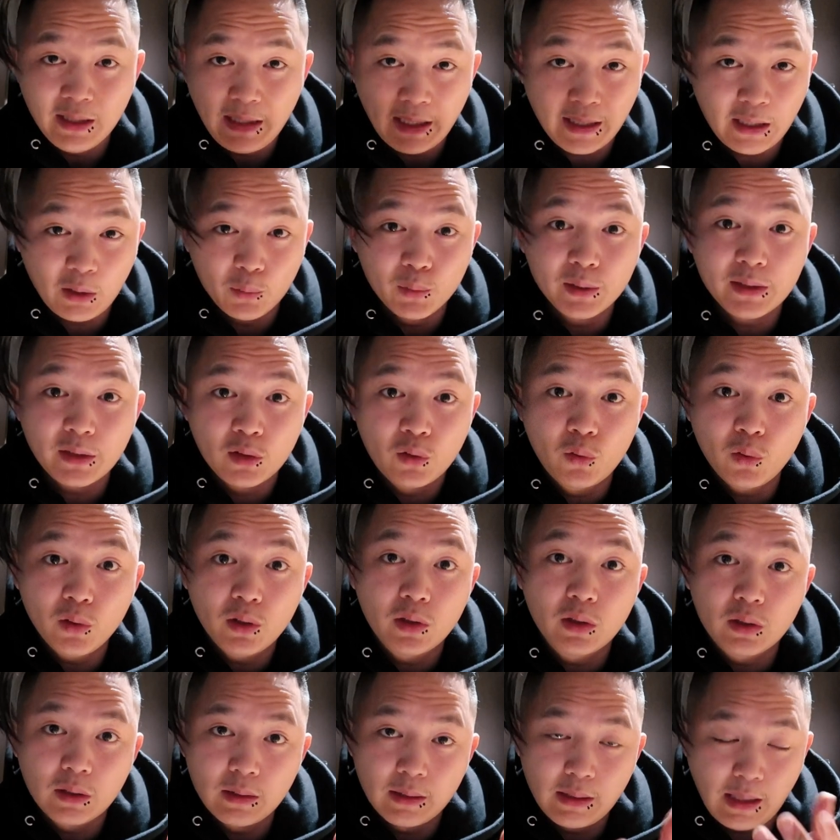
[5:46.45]
Like it was a good,
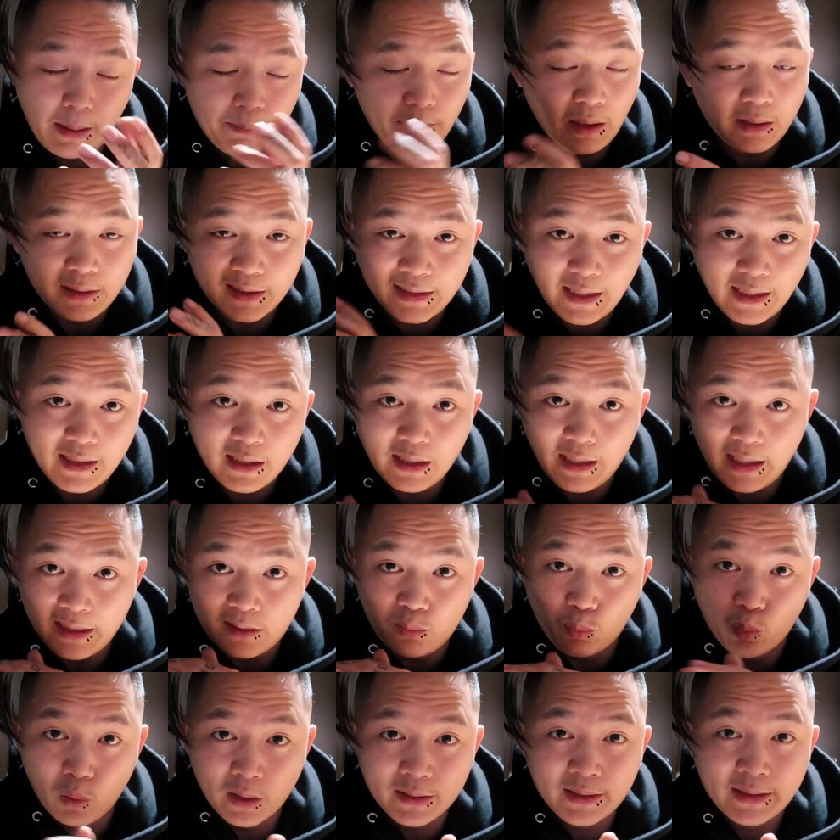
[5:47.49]
I'm not saying
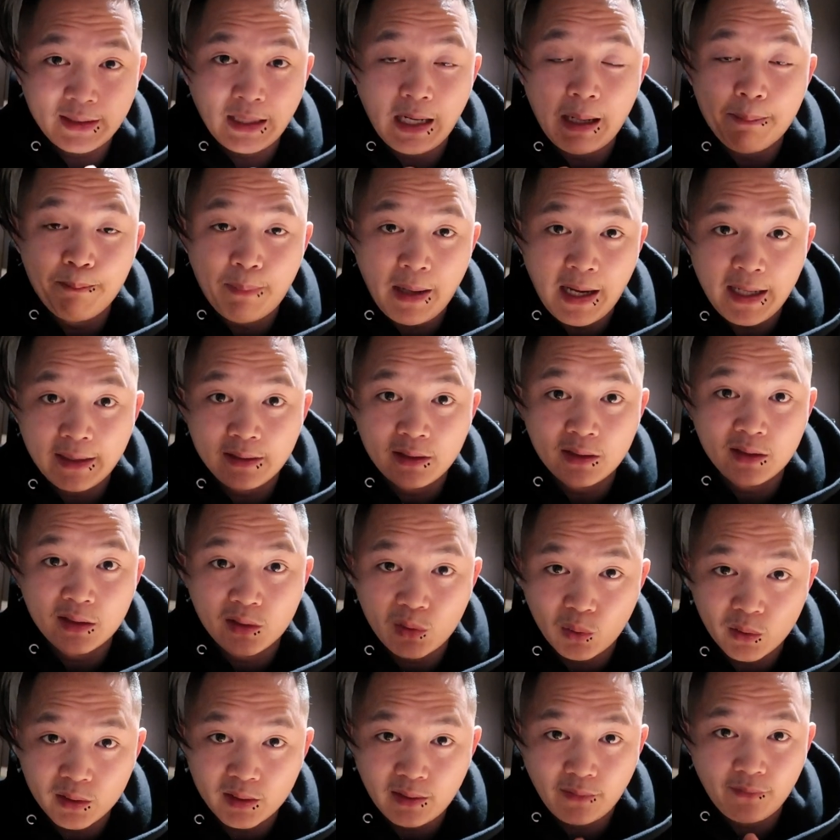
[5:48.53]
it wasn't a bad
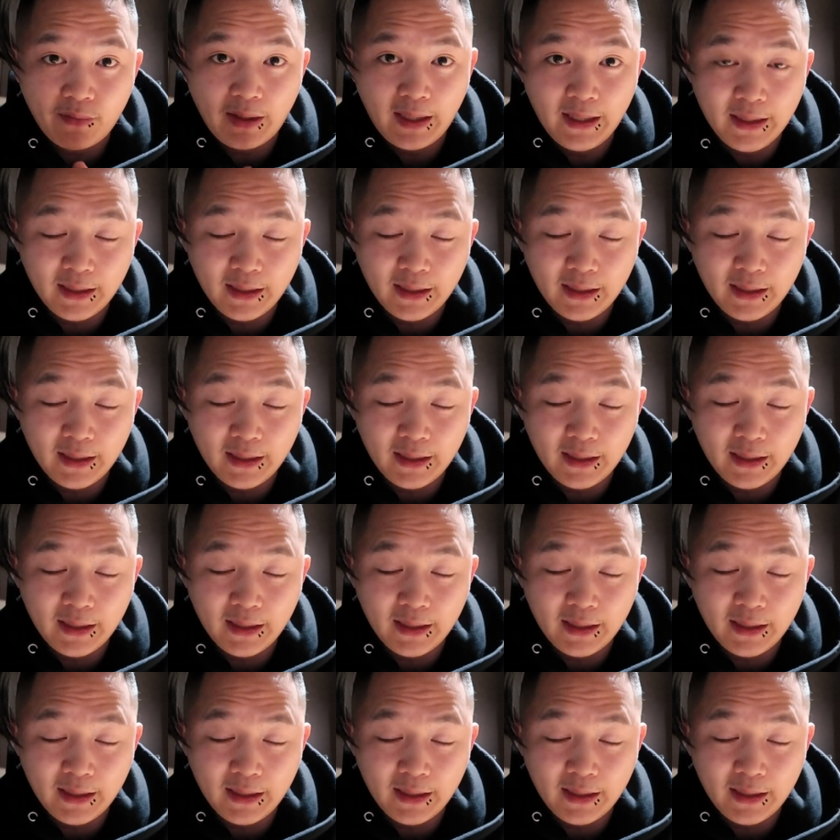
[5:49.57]
source of